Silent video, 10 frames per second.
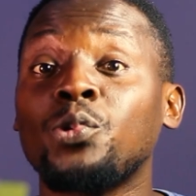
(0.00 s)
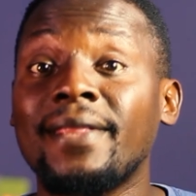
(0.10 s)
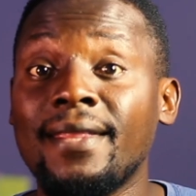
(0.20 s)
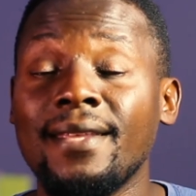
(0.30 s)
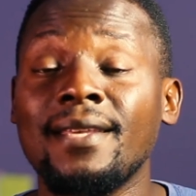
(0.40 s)

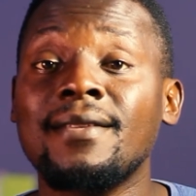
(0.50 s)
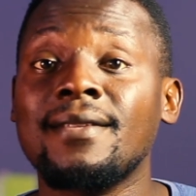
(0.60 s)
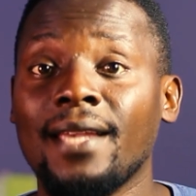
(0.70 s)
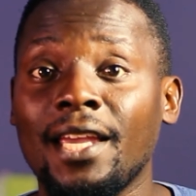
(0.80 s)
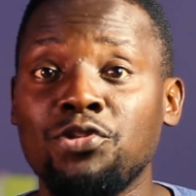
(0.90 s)
with
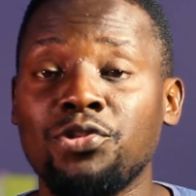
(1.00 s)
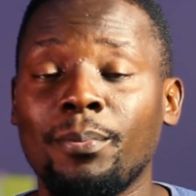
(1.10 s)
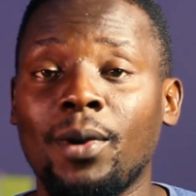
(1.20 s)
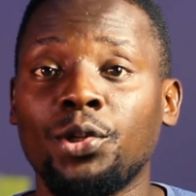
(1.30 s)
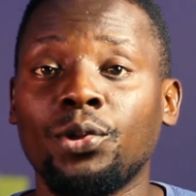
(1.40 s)
this entry
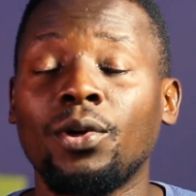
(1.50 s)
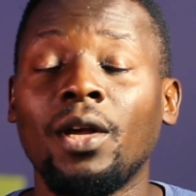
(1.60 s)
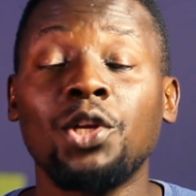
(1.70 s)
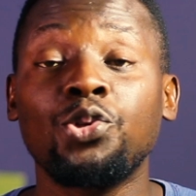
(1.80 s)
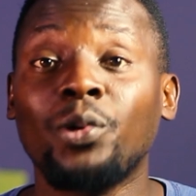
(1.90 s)
model
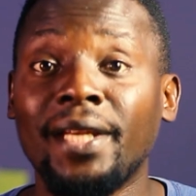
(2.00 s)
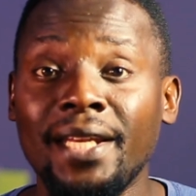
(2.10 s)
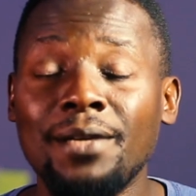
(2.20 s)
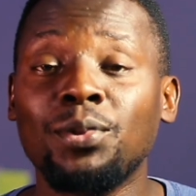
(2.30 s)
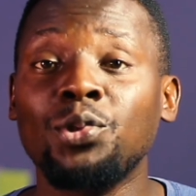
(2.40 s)
to
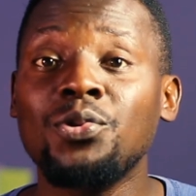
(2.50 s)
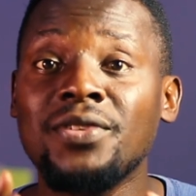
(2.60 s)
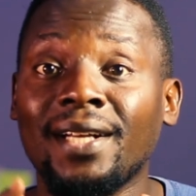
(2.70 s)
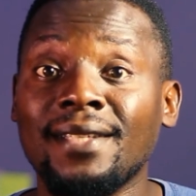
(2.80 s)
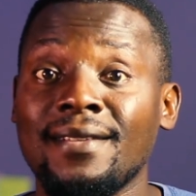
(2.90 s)
enable you
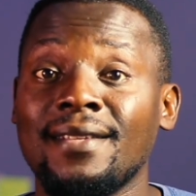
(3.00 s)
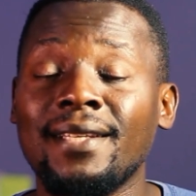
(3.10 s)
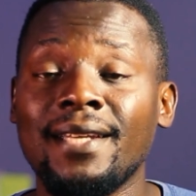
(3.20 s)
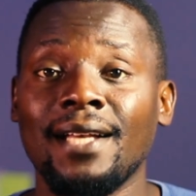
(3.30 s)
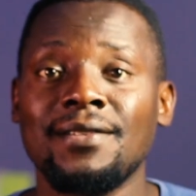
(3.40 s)

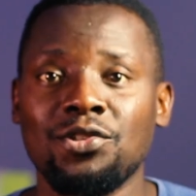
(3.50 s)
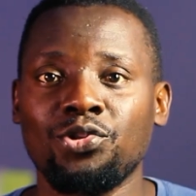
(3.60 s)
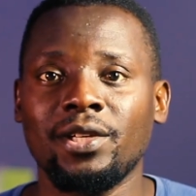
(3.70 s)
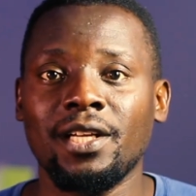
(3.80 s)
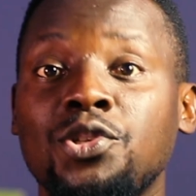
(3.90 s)
succeed as a
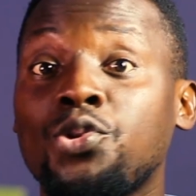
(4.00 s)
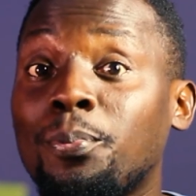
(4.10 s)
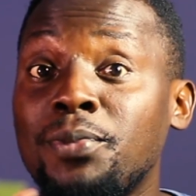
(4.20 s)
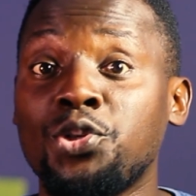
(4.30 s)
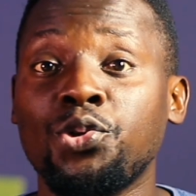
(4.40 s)
trader. So
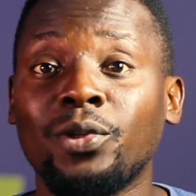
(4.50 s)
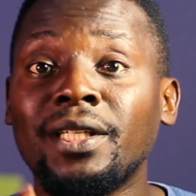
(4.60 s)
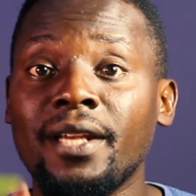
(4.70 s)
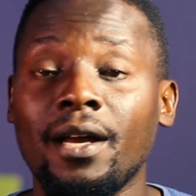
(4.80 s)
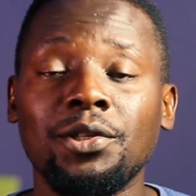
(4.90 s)
be sure
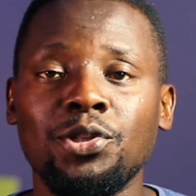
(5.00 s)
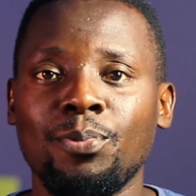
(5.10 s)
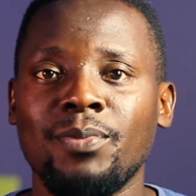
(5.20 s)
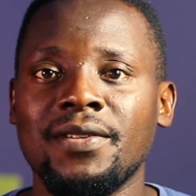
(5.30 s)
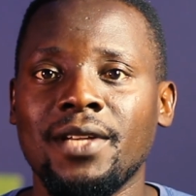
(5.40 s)
not to
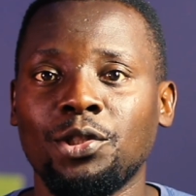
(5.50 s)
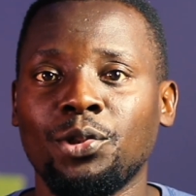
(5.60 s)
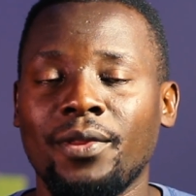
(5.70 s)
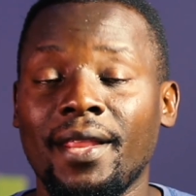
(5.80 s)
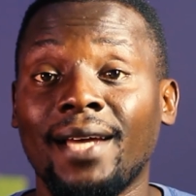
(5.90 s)
miss out
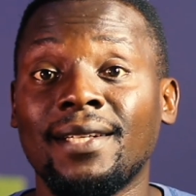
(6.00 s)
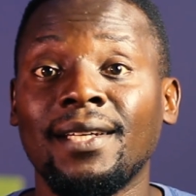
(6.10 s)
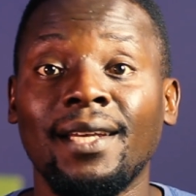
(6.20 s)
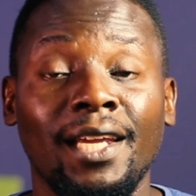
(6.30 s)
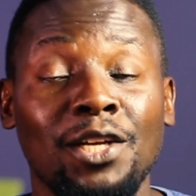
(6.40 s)
on that.
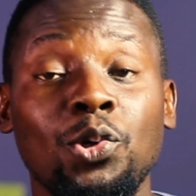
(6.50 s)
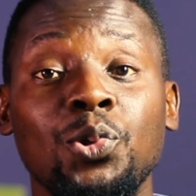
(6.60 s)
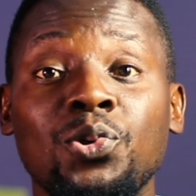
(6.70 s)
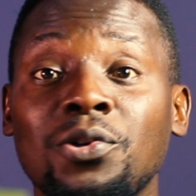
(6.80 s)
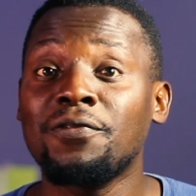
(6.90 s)
And
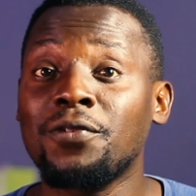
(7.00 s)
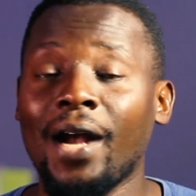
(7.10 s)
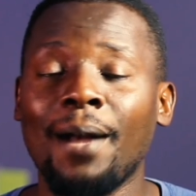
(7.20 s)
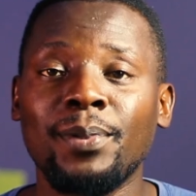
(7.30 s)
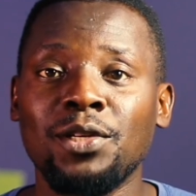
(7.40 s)
also, if you
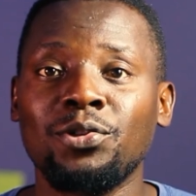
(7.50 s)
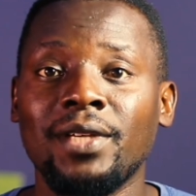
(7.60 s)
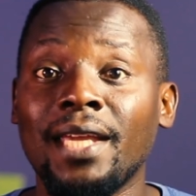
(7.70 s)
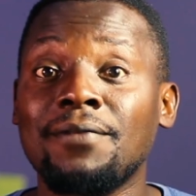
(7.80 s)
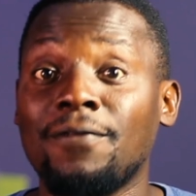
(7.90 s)
happen to
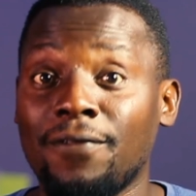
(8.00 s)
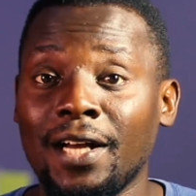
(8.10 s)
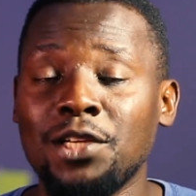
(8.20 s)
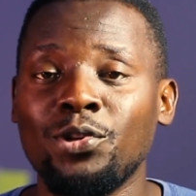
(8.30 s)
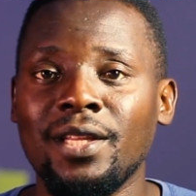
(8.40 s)
get
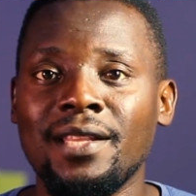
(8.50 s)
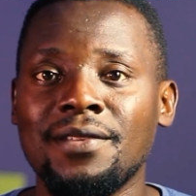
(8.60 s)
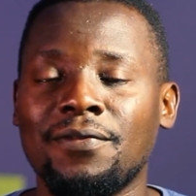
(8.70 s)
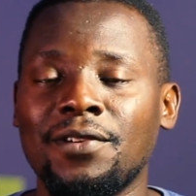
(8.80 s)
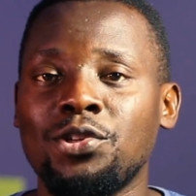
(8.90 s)
value in
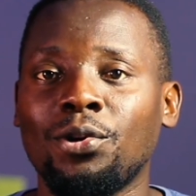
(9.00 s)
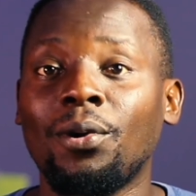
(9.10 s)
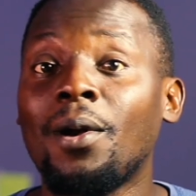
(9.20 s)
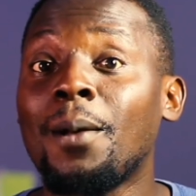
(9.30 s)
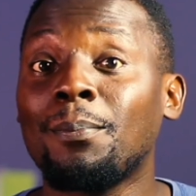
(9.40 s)
this
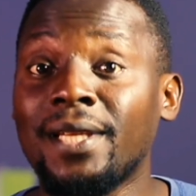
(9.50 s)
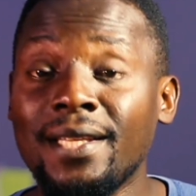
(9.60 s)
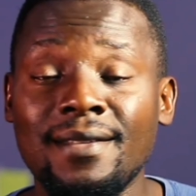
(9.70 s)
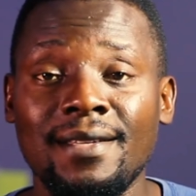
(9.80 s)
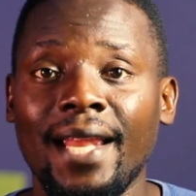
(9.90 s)
video,
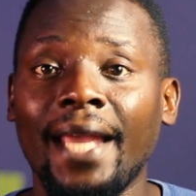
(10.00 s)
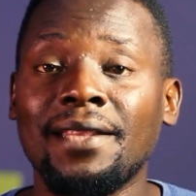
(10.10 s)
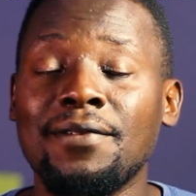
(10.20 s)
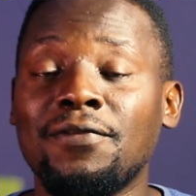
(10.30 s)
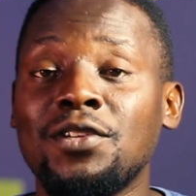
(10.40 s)
please
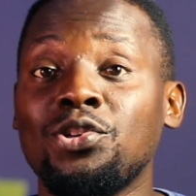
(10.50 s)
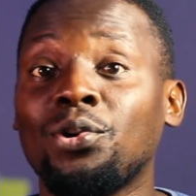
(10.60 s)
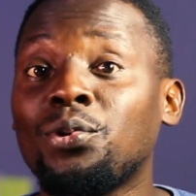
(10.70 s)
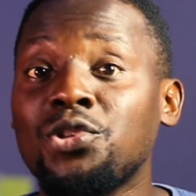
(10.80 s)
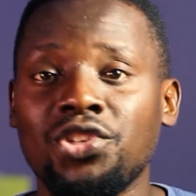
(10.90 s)
like the
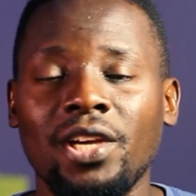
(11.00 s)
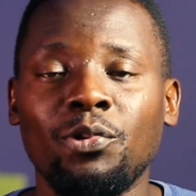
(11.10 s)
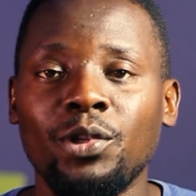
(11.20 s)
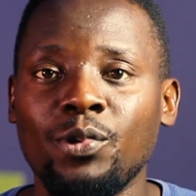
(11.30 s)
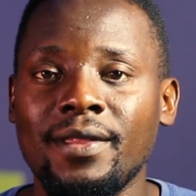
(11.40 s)
video,
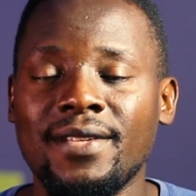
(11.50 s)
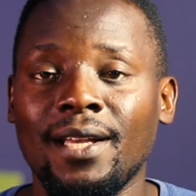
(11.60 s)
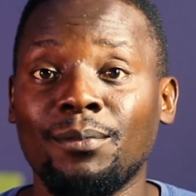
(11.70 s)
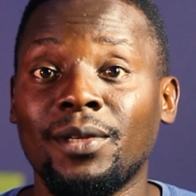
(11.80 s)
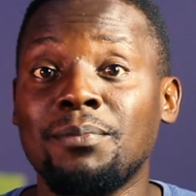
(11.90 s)
share it with
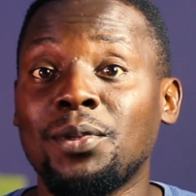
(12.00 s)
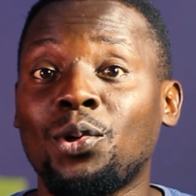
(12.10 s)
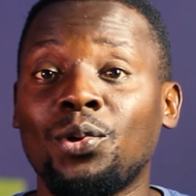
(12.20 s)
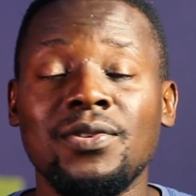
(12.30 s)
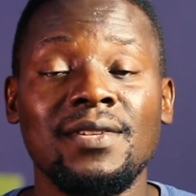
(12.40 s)
someone,
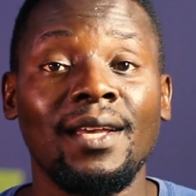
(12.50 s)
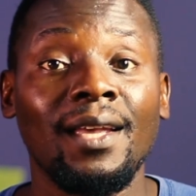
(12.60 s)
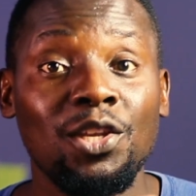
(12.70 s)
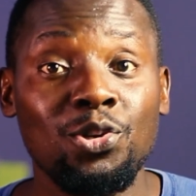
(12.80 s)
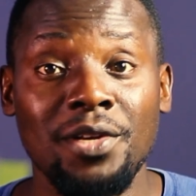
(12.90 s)
because
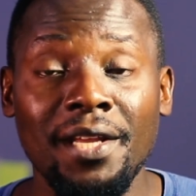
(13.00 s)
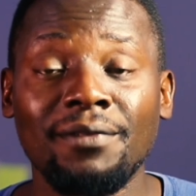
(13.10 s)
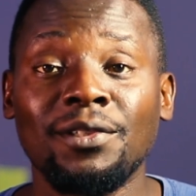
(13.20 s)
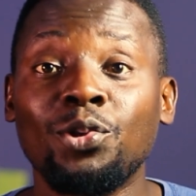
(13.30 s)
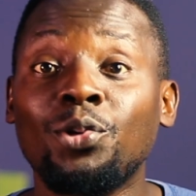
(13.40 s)
you
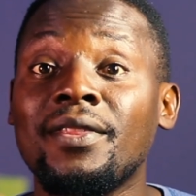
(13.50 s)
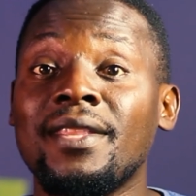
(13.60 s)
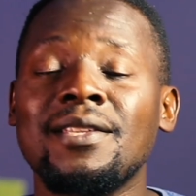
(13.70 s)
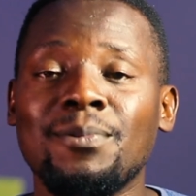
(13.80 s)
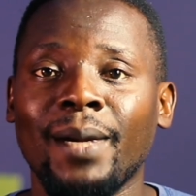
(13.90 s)
never know,
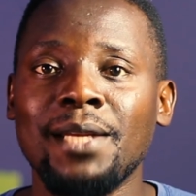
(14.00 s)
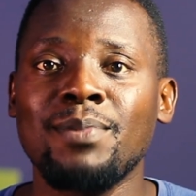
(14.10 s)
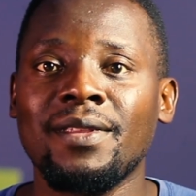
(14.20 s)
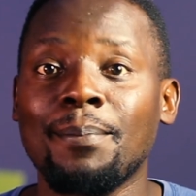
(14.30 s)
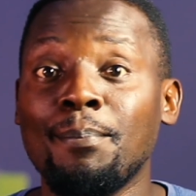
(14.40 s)
this might
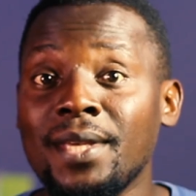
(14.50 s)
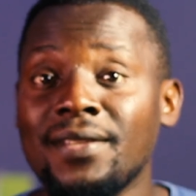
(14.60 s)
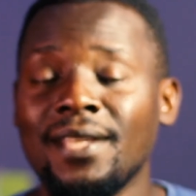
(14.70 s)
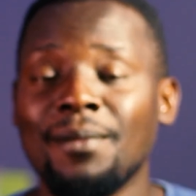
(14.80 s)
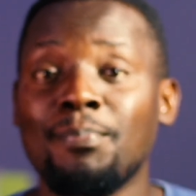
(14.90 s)
be the
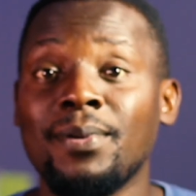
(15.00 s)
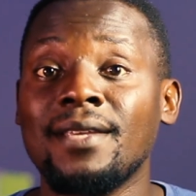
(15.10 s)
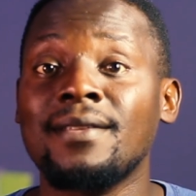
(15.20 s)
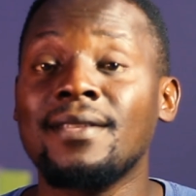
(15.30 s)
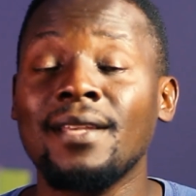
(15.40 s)
missing
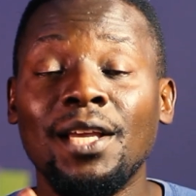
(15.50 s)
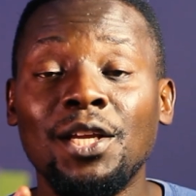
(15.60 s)
piece